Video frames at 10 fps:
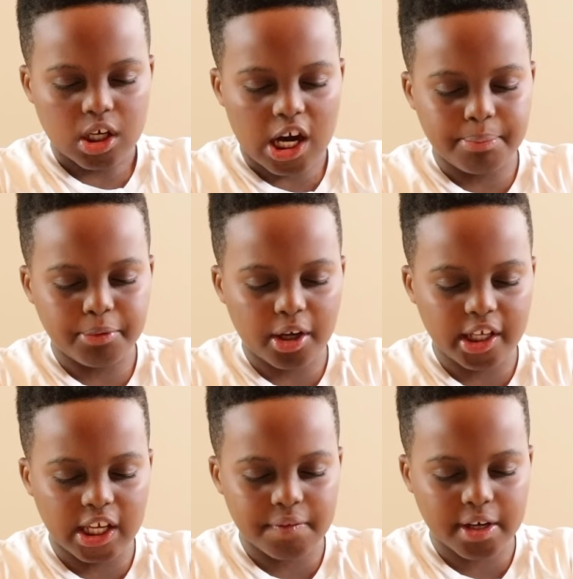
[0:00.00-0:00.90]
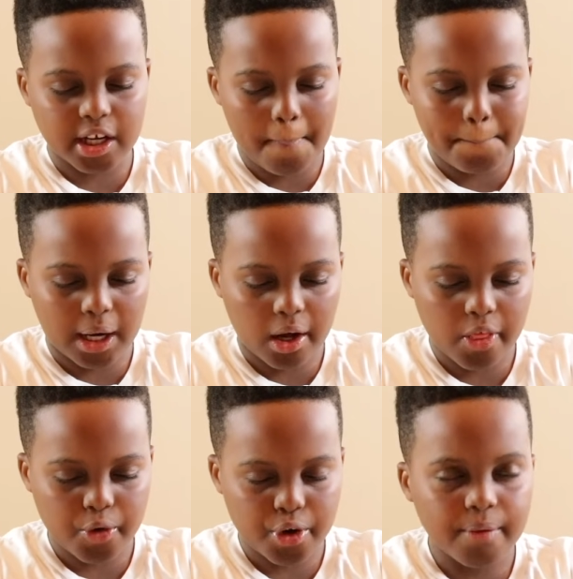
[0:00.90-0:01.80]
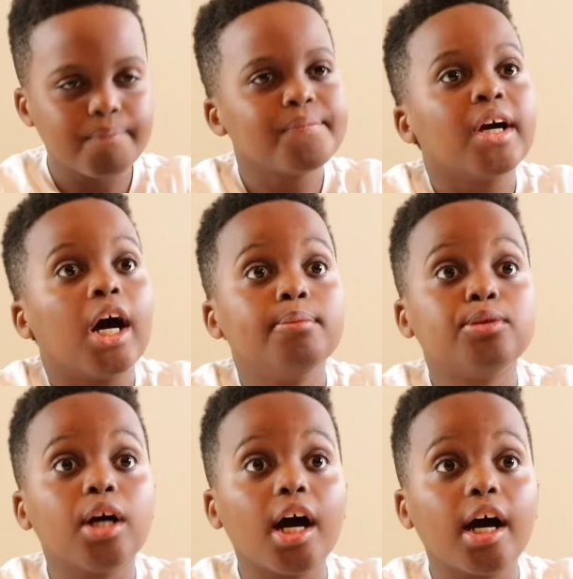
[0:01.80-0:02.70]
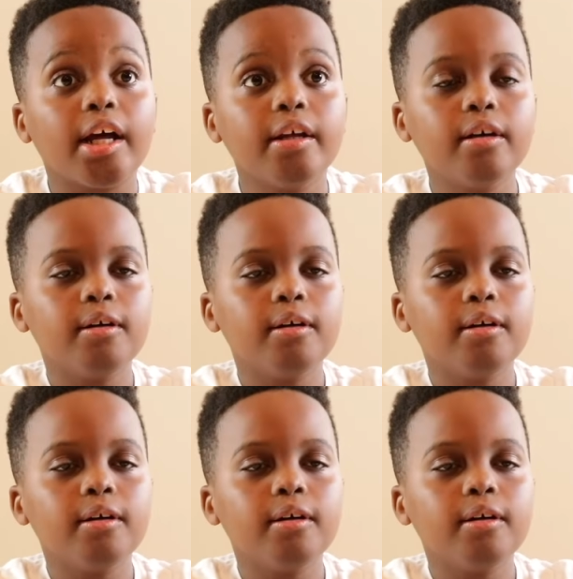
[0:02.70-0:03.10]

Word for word: I'm not even gonna bother. I'm done!